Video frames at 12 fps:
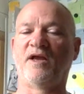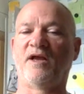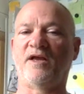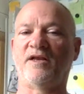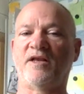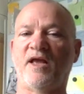
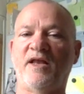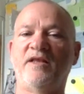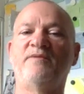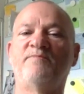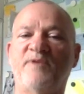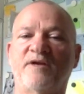
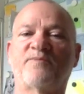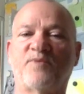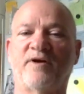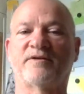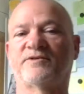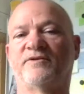any big
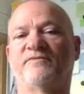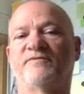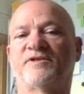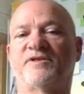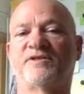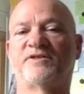product
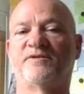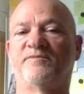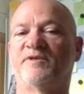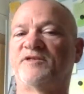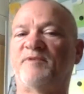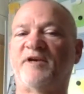service system,
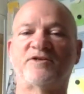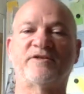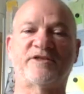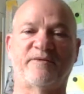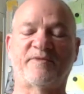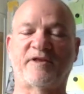especially
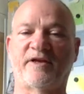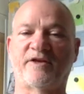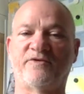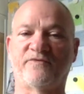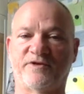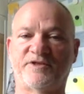something like a
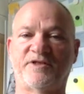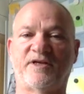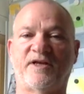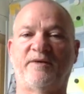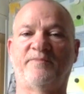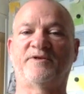university
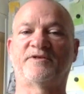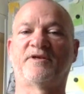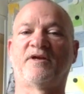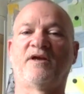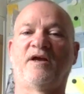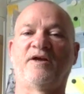campus,
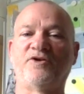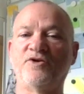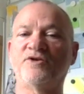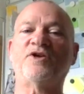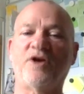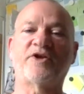
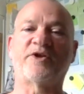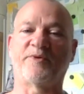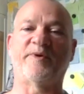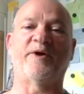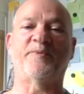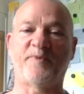you're talking
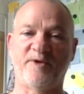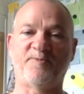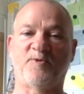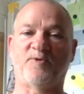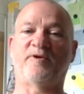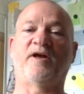about
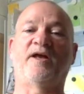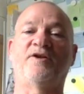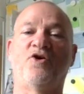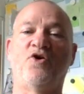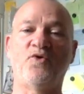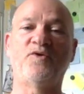people and
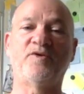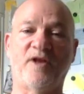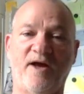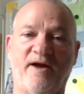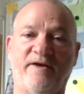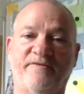whole
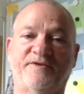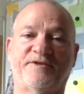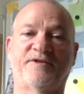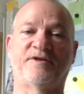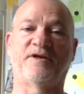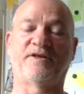lives
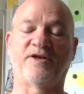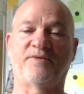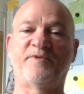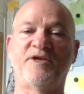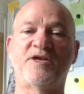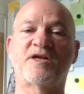that are
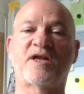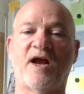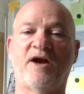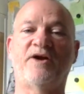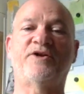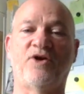being
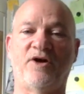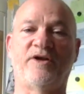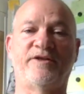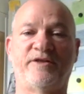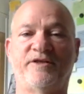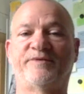carried
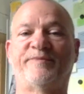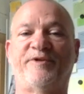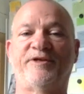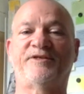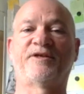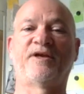on in this
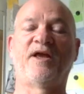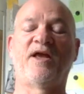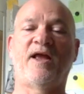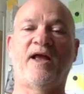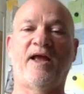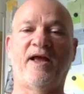place.
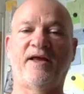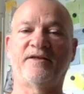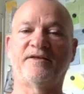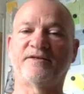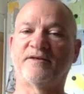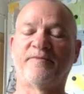
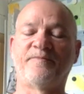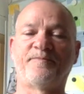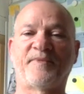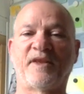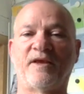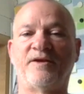And,
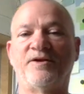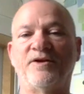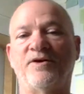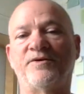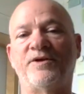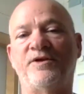you
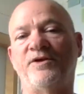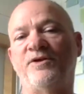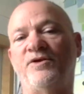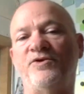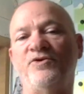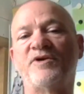know,
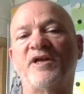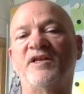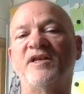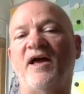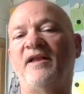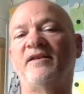you
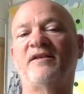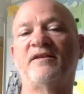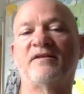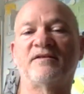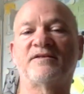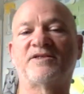cannot
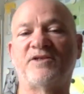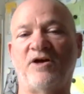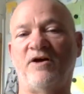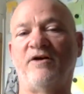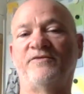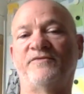
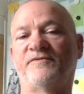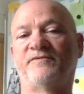solve